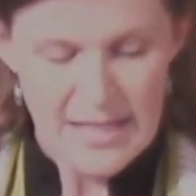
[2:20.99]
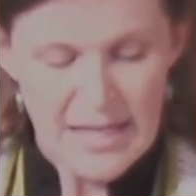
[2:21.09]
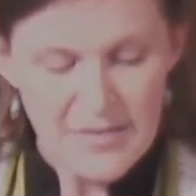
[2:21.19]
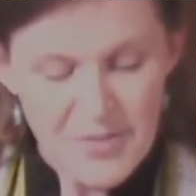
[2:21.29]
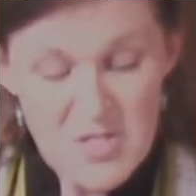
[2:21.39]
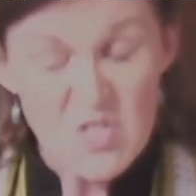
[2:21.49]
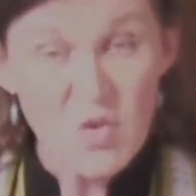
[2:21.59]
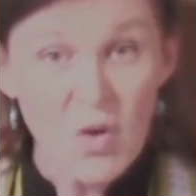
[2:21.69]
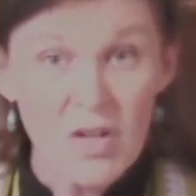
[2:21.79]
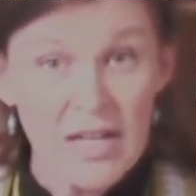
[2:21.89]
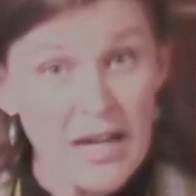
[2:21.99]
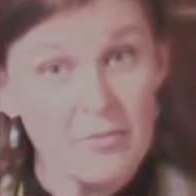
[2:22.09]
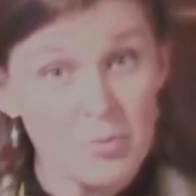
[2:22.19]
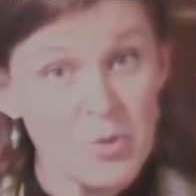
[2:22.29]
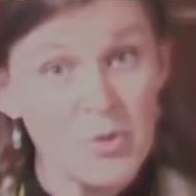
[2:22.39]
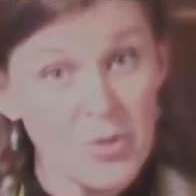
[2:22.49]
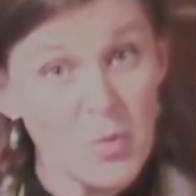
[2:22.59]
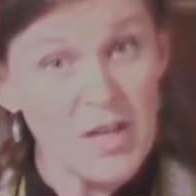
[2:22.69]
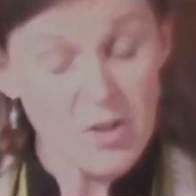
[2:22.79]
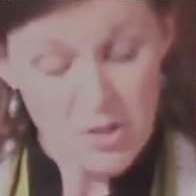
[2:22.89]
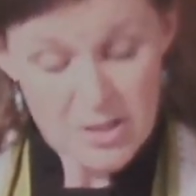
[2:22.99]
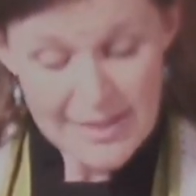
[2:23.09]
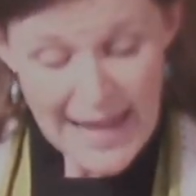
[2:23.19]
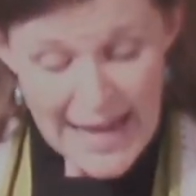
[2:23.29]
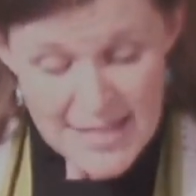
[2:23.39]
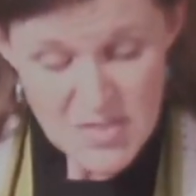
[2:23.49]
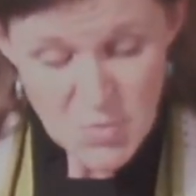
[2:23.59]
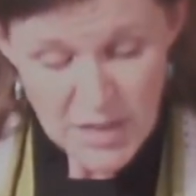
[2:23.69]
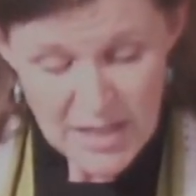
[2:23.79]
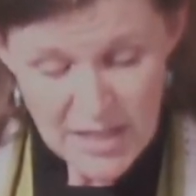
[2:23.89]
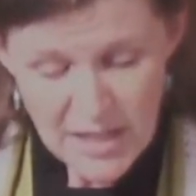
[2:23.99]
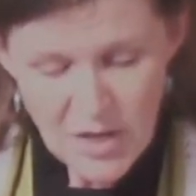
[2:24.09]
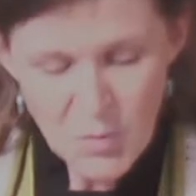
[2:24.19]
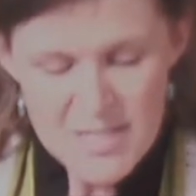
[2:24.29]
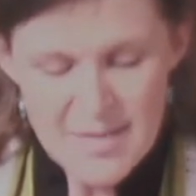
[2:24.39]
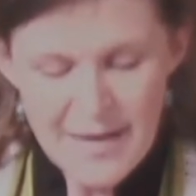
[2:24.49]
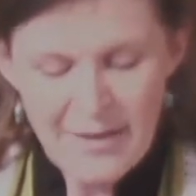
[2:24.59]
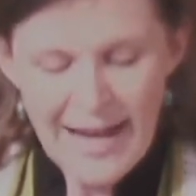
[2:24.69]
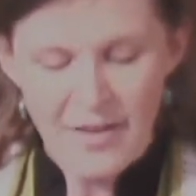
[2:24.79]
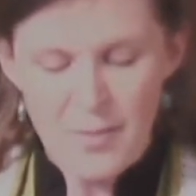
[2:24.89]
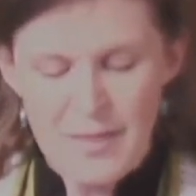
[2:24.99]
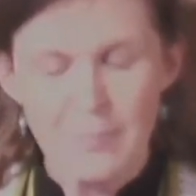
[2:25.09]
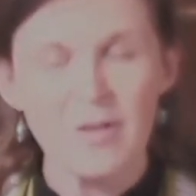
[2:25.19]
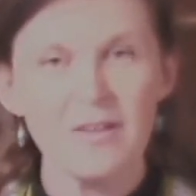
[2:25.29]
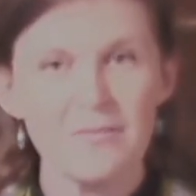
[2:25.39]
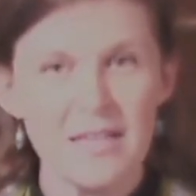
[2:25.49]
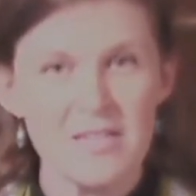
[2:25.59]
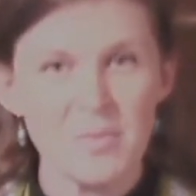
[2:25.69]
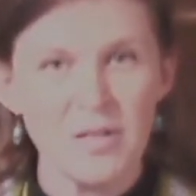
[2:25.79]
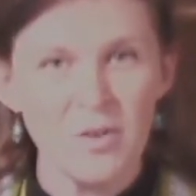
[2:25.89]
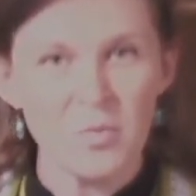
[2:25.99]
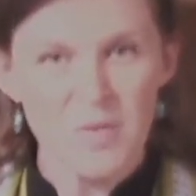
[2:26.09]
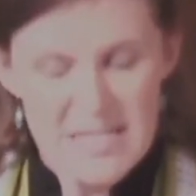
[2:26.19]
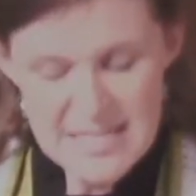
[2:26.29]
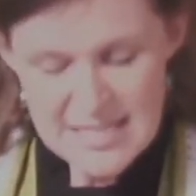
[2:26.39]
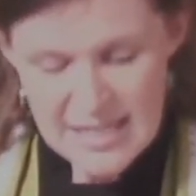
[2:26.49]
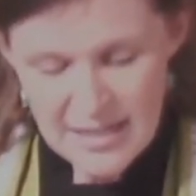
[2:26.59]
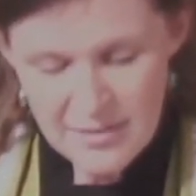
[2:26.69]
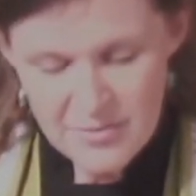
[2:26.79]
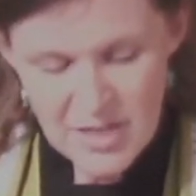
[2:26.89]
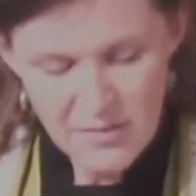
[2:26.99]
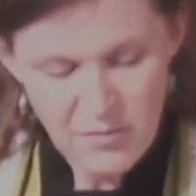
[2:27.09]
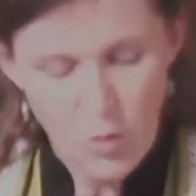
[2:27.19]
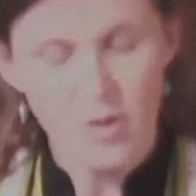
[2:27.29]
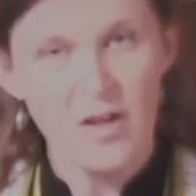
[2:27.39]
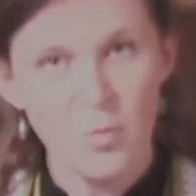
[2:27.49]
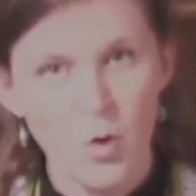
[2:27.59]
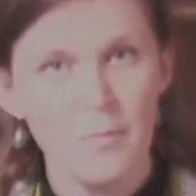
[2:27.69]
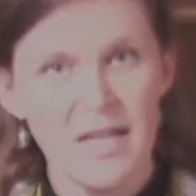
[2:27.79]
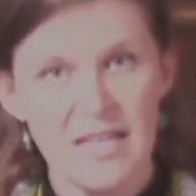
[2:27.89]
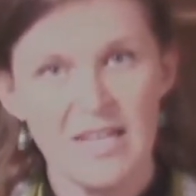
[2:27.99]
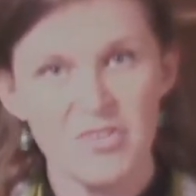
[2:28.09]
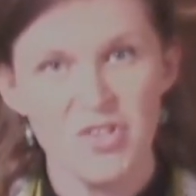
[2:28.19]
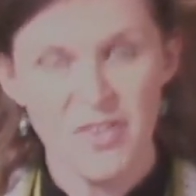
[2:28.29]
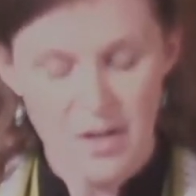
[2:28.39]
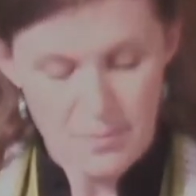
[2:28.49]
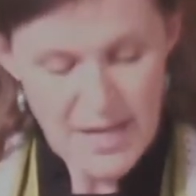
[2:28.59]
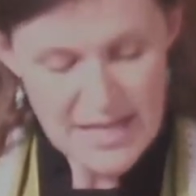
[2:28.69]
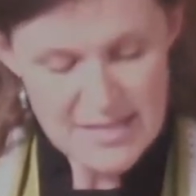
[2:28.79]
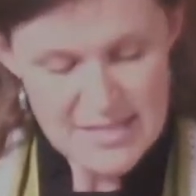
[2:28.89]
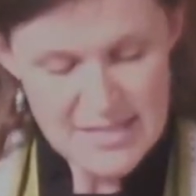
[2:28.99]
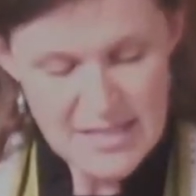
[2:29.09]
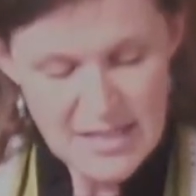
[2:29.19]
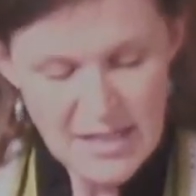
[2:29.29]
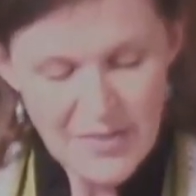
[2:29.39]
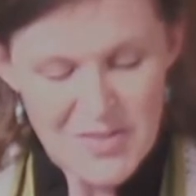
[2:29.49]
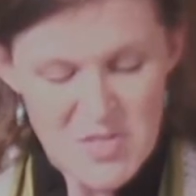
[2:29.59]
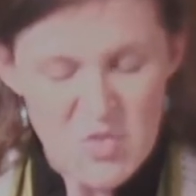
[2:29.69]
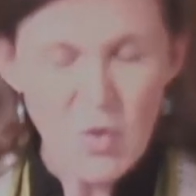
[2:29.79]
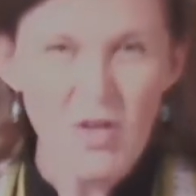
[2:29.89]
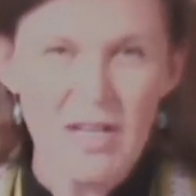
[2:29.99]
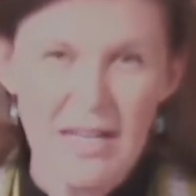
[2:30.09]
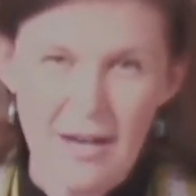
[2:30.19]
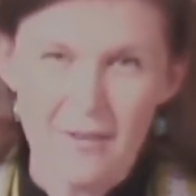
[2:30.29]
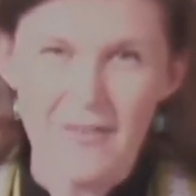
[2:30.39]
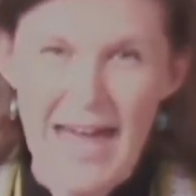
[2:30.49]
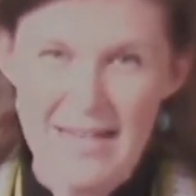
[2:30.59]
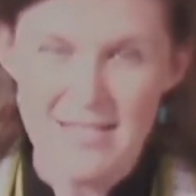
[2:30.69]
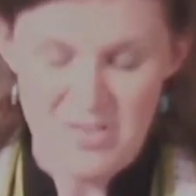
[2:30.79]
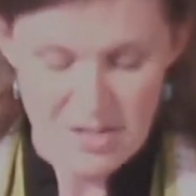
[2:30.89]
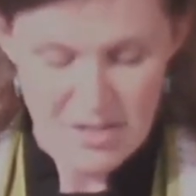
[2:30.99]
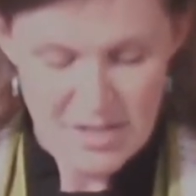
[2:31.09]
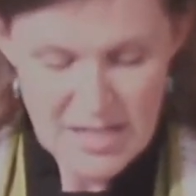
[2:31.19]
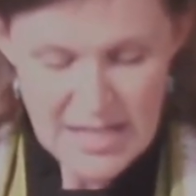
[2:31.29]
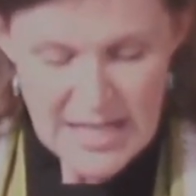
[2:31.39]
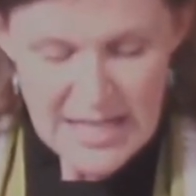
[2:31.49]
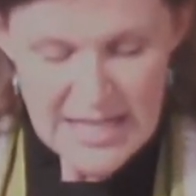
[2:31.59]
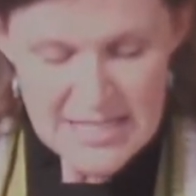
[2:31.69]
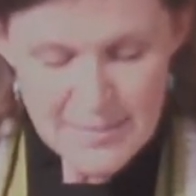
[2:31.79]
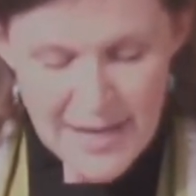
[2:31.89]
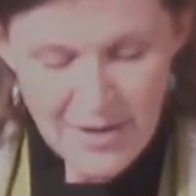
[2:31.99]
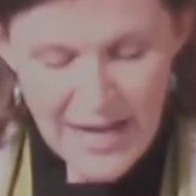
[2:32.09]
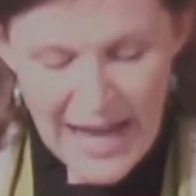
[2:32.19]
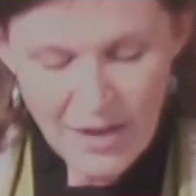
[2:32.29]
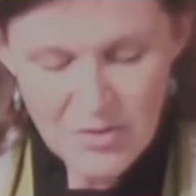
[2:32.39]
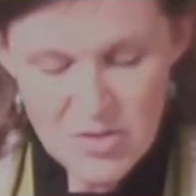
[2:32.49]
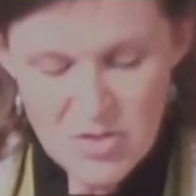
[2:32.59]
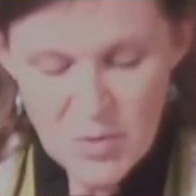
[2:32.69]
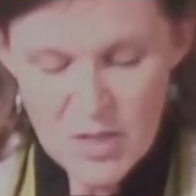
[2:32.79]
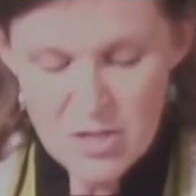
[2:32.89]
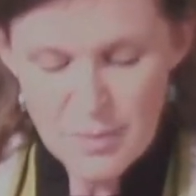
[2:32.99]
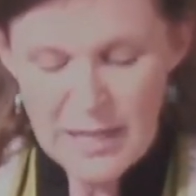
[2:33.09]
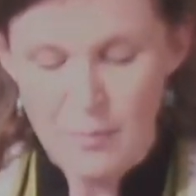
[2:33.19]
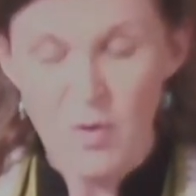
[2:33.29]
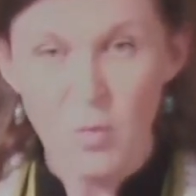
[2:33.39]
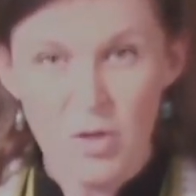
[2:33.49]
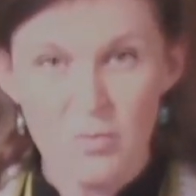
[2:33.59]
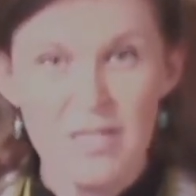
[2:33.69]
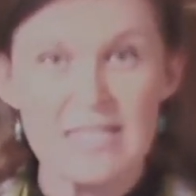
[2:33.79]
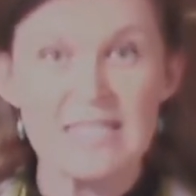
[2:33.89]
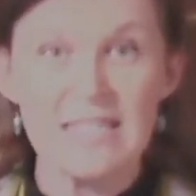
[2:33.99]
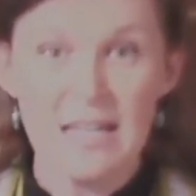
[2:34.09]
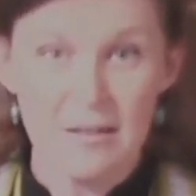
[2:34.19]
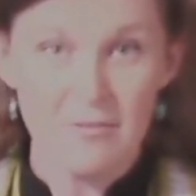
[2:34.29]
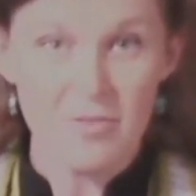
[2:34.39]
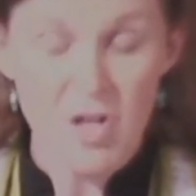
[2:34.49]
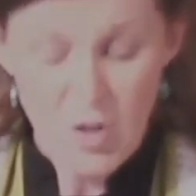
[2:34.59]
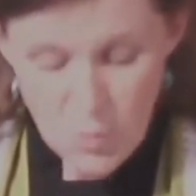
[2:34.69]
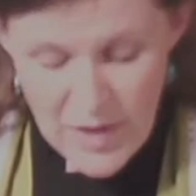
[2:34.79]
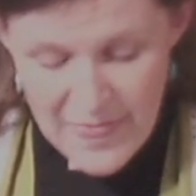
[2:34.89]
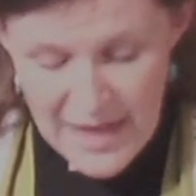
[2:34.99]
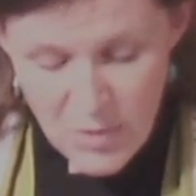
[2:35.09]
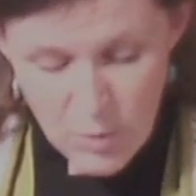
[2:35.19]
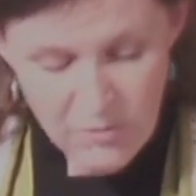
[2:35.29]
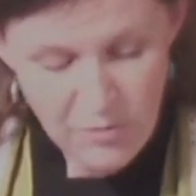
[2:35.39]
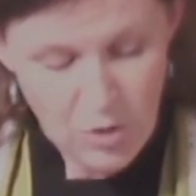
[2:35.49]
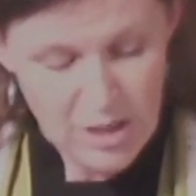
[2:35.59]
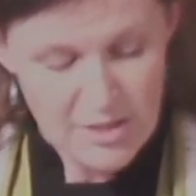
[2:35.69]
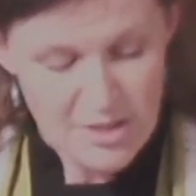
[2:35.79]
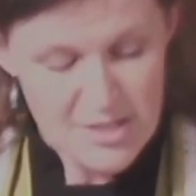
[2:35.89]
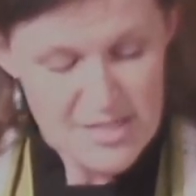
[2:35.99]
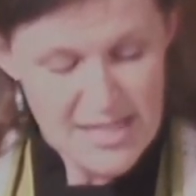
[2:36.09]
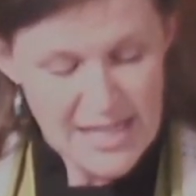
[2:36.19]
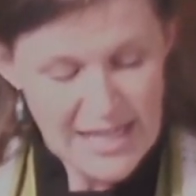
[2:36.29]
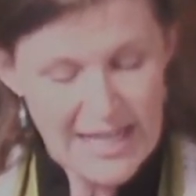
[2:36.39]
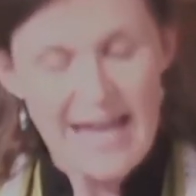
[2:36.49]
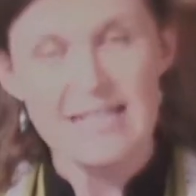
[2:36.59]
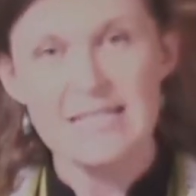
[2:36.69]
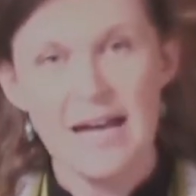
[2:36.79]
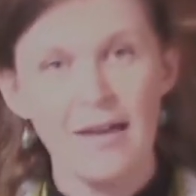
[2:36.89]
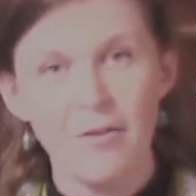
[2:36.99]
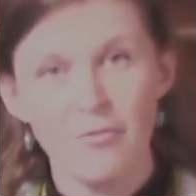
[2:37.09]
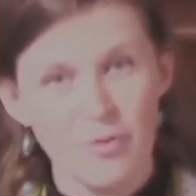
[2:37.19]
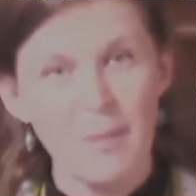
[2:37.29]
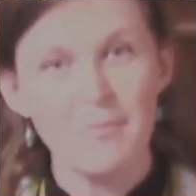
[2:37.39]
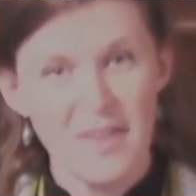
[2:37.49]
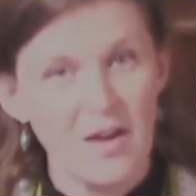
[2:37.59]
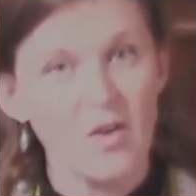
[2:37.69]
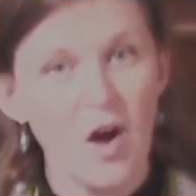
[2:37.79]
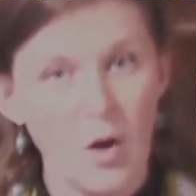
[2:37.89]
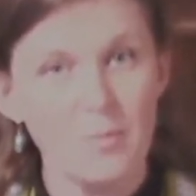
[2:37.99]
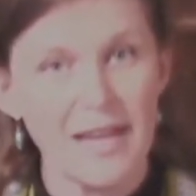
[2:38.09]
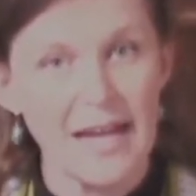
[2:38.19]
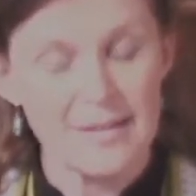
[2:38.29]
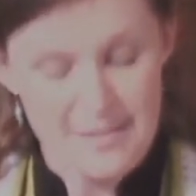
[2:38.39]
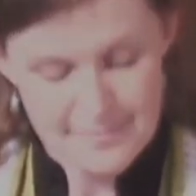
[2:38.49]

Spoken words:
If the story of Ruth we heard last week was about how the people of Israel received a foreign woman into their midst, the story of Esther is about how the Jewish people were received when they were foreigners in exile from their homeland.